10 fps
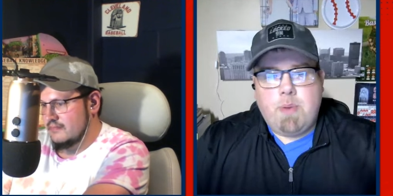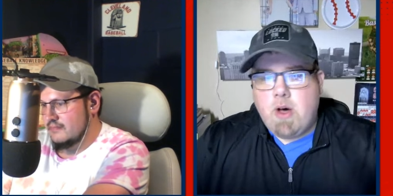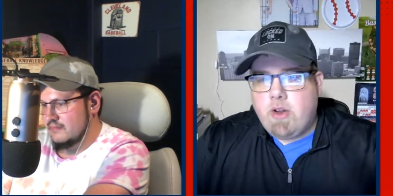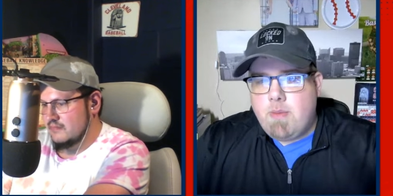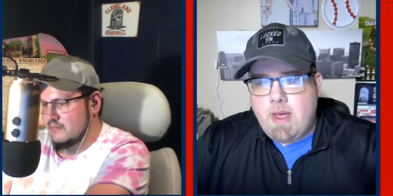
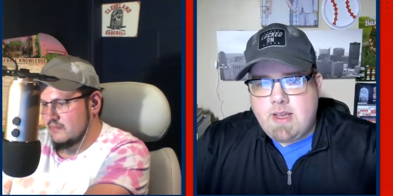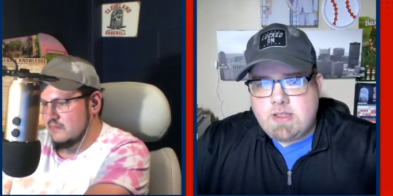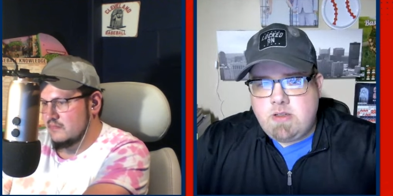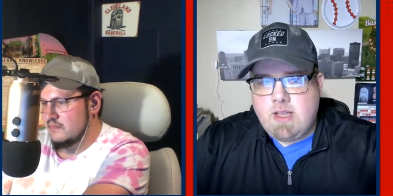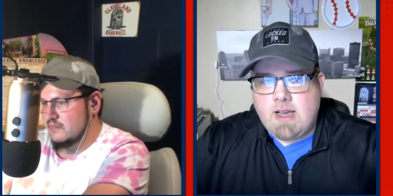Speaker 1: Baldo
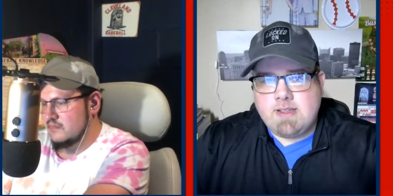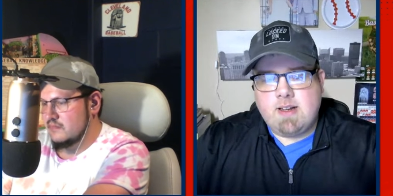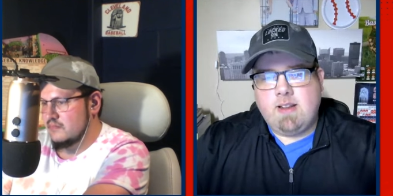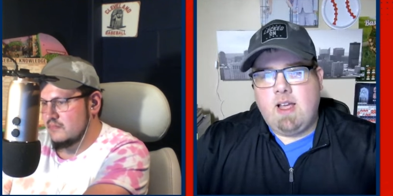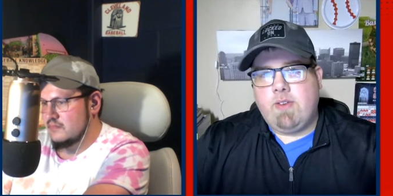Jimenez,
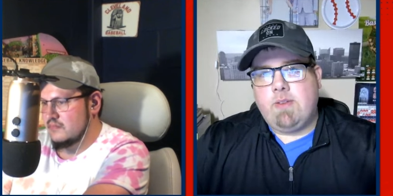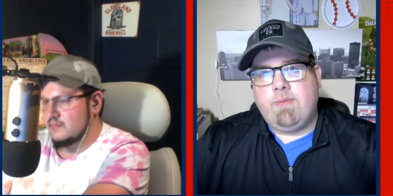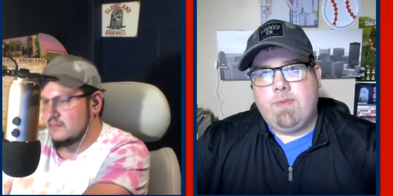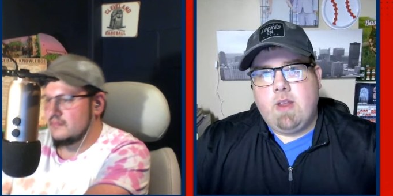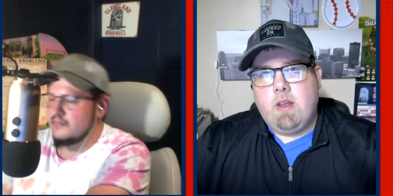2011,
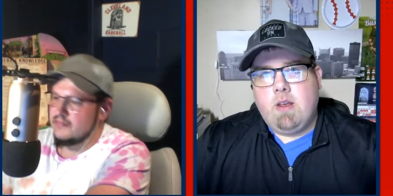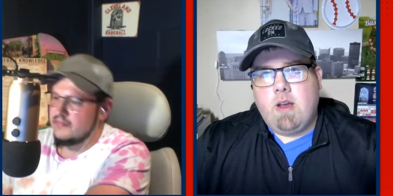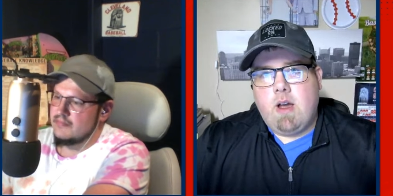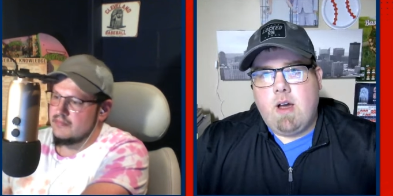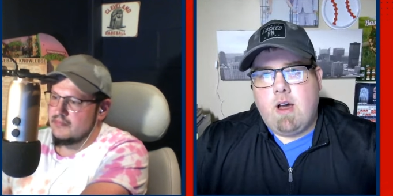
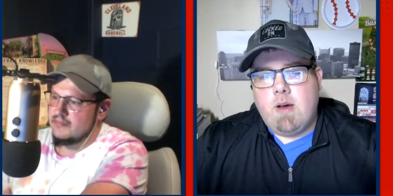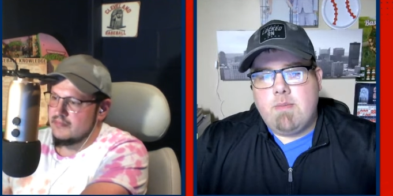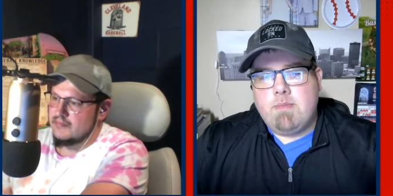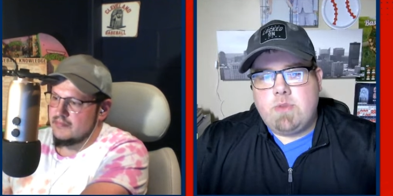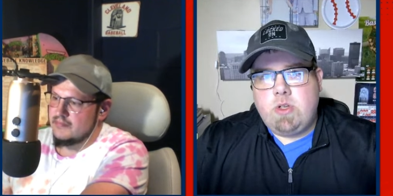
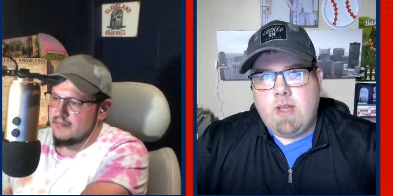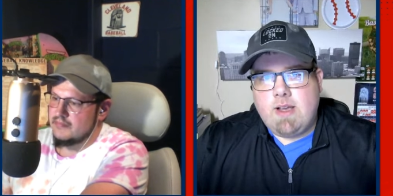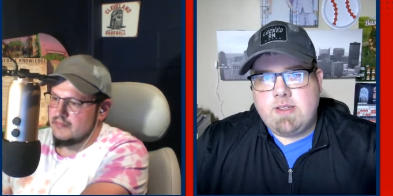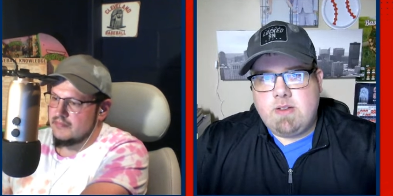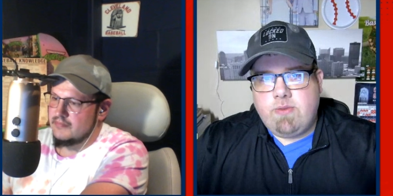um,
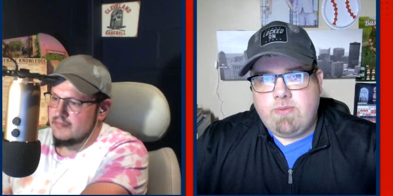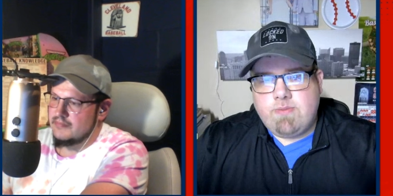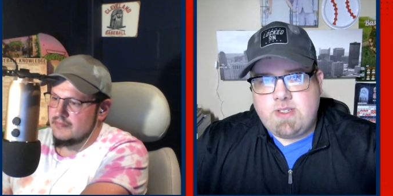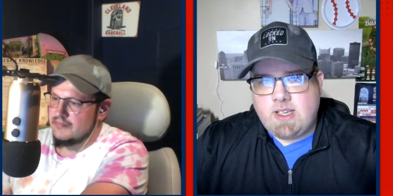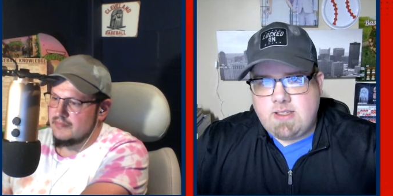
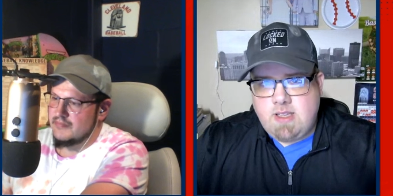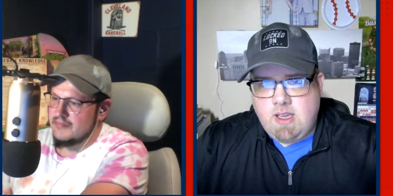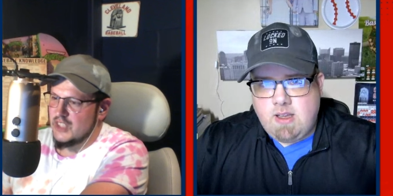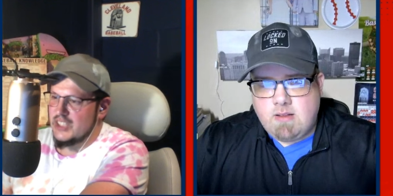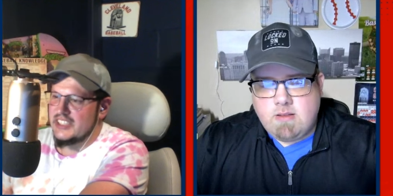2016. They're
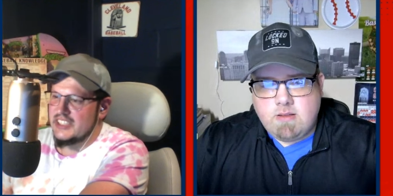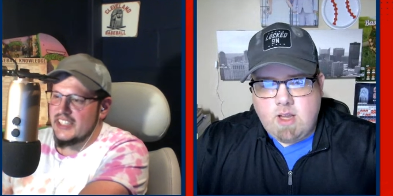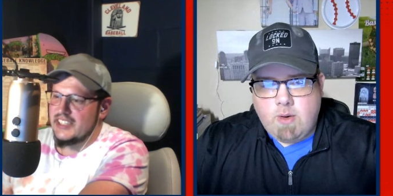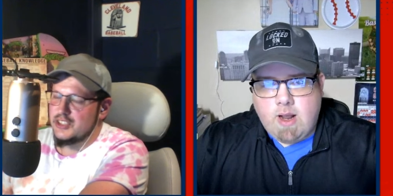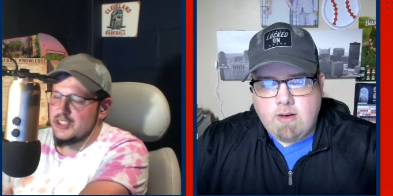going to say that's
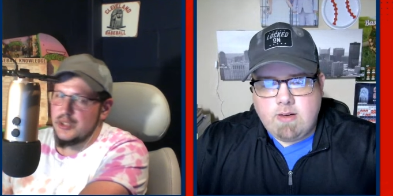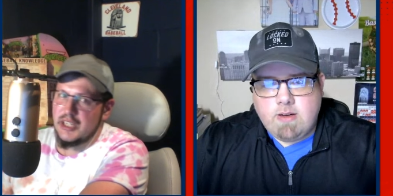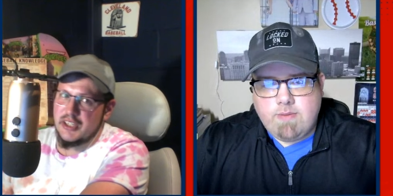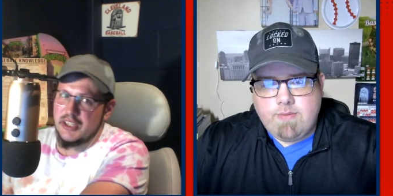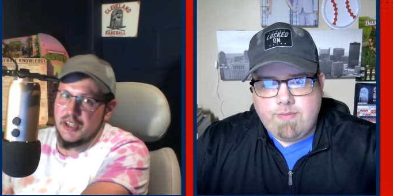too long out.
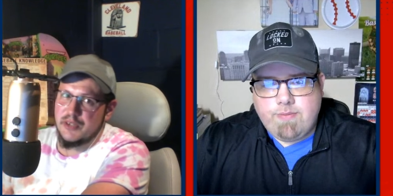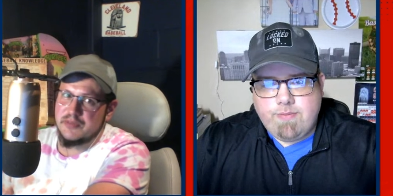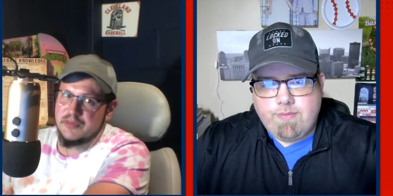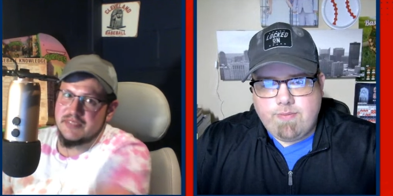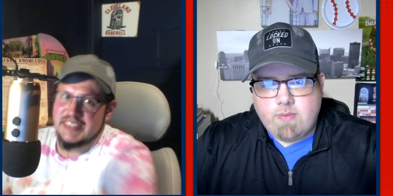
Speaker 2: ago.
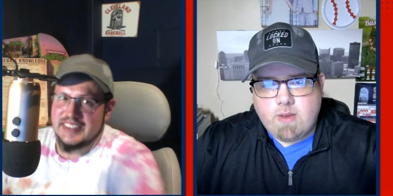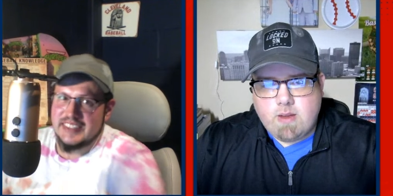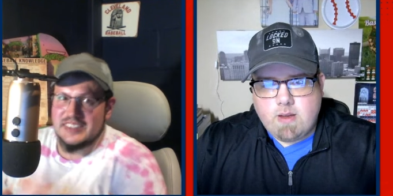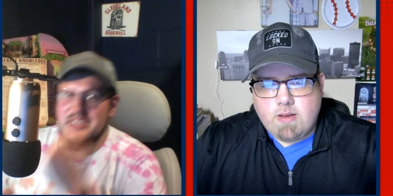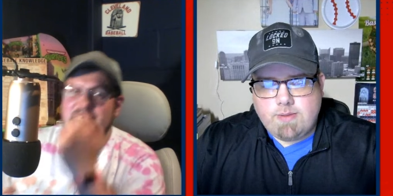They're
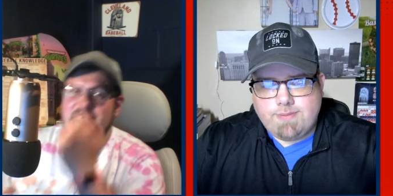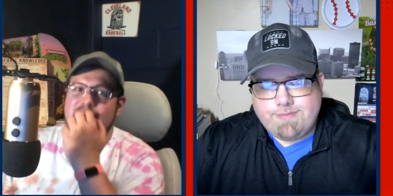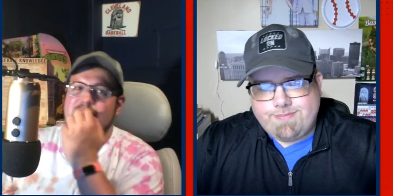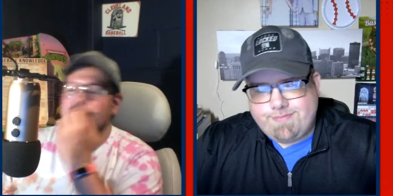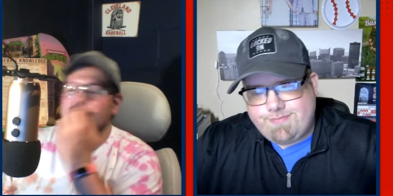going to tell you that's
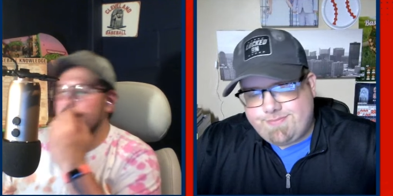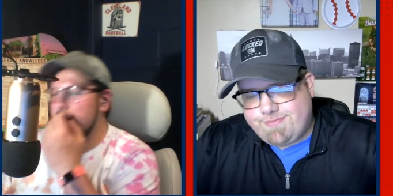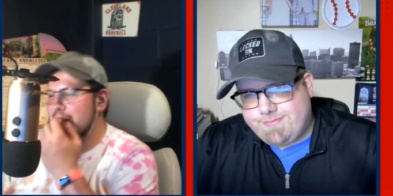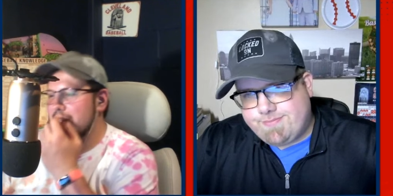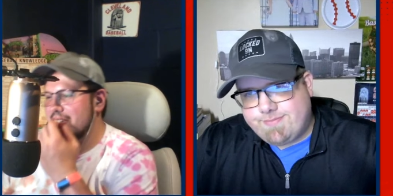too long
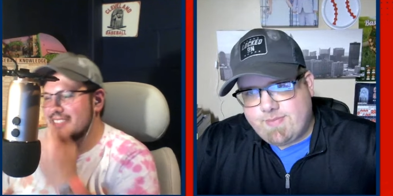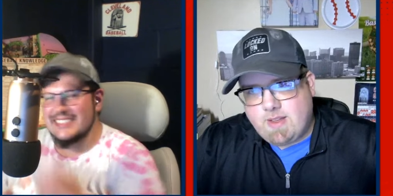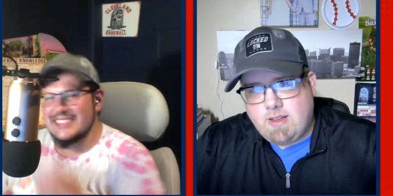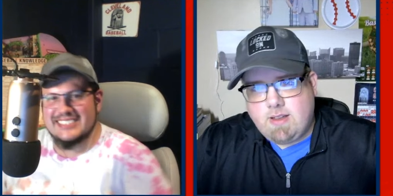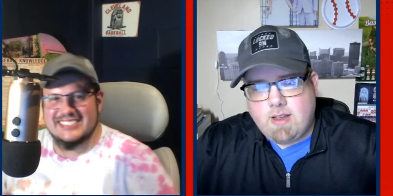ago.
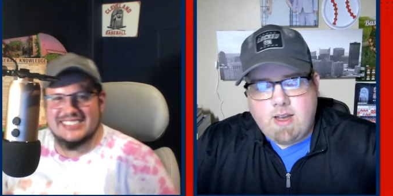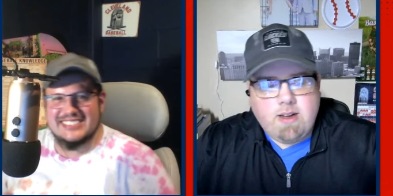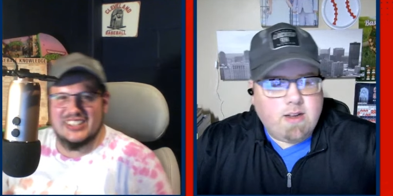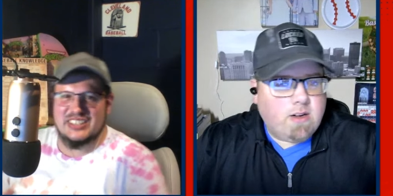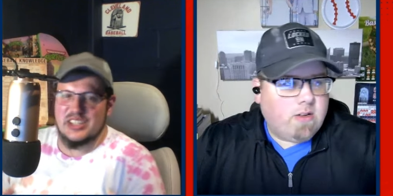They're going to
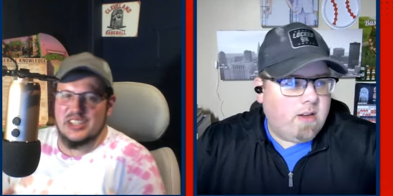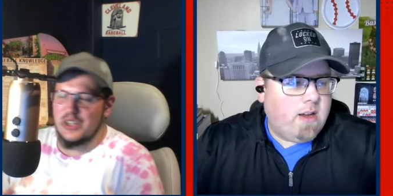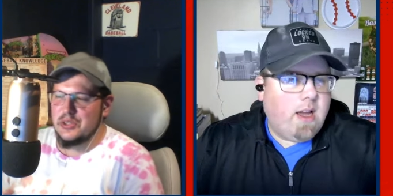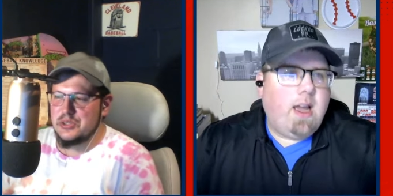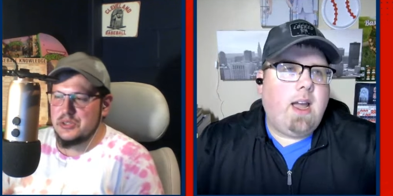tell know. you all those
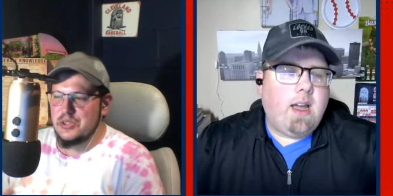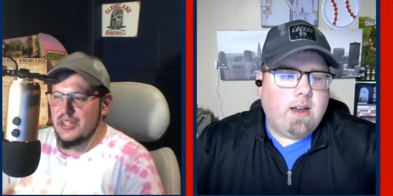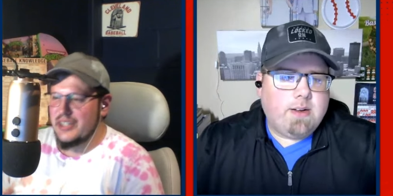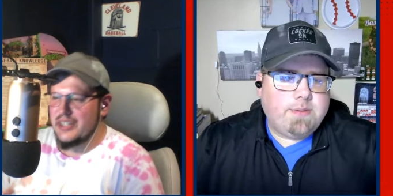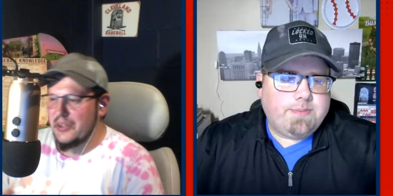are too long
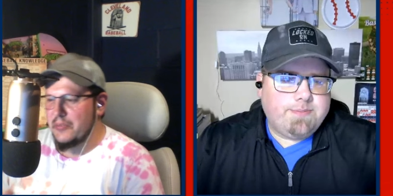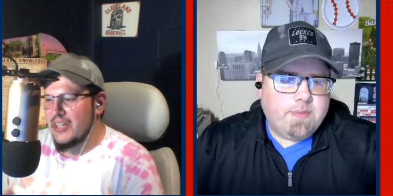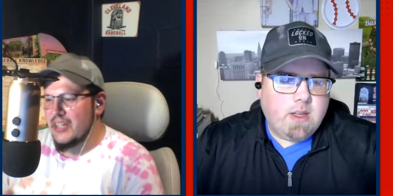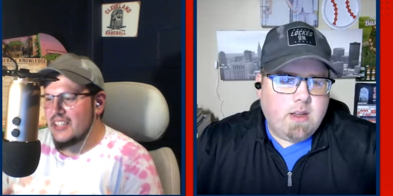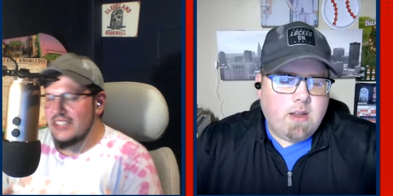ago
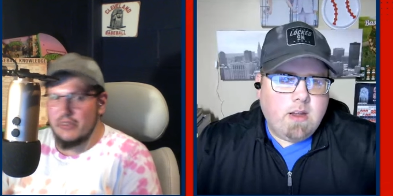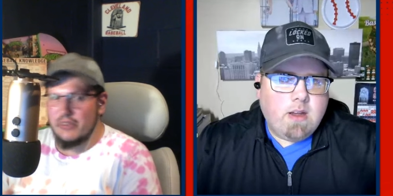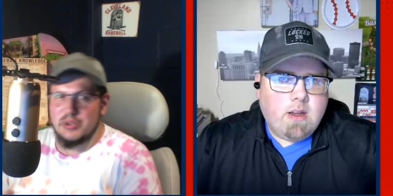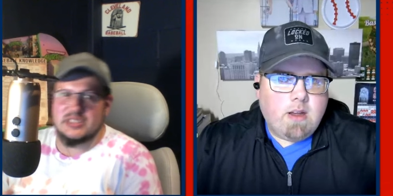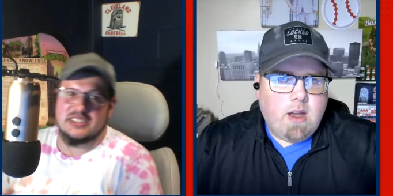because
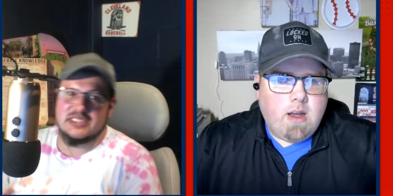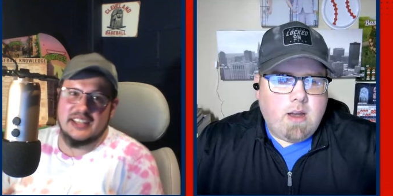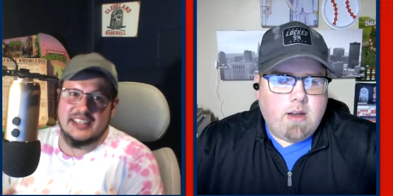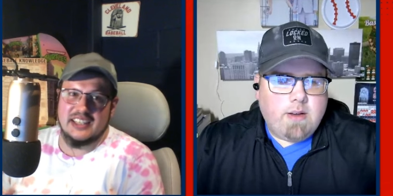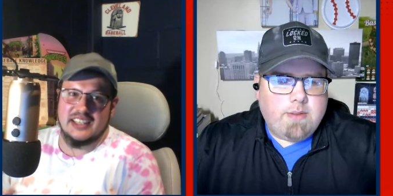everyone's like
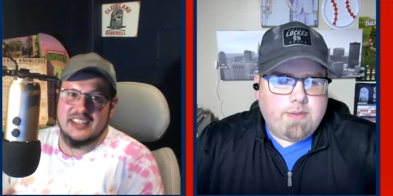the